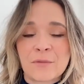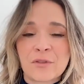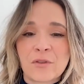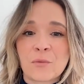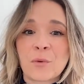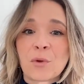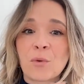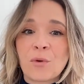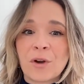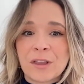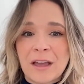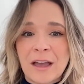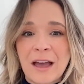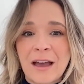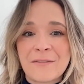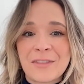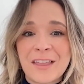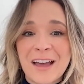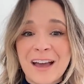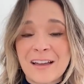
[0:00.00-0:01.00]
So we want to
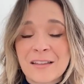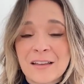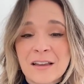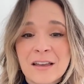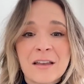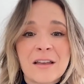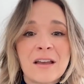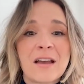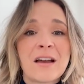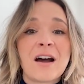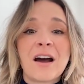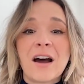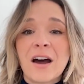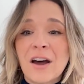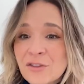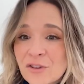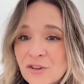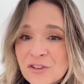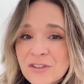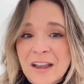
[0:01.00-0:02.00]
have that
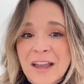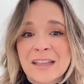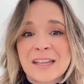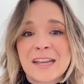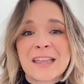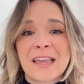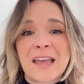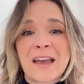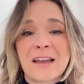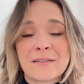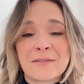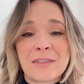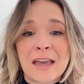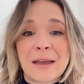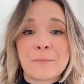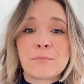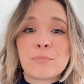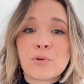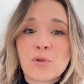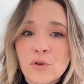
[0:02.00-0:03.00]
understanding, kind of
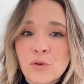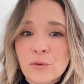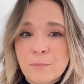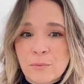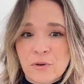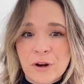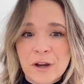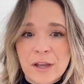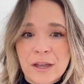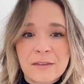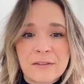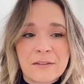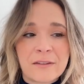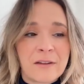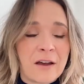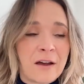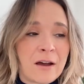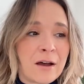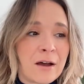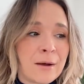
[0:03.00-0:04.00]
that blueprint
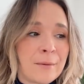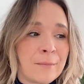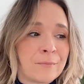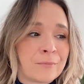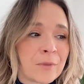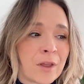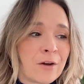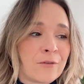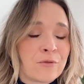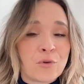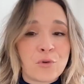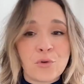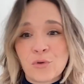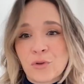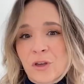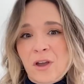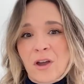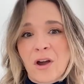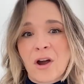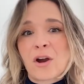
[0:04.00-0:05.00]
of who
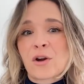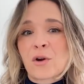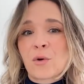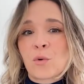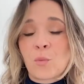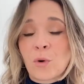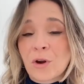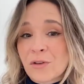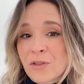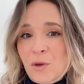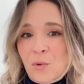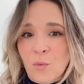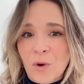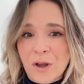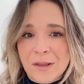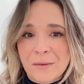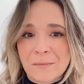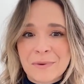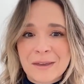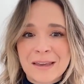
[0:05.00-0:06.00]
they are and where they
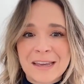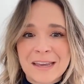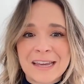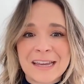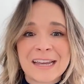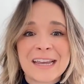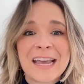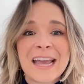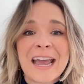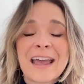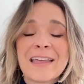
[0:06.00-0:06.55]
want to be. And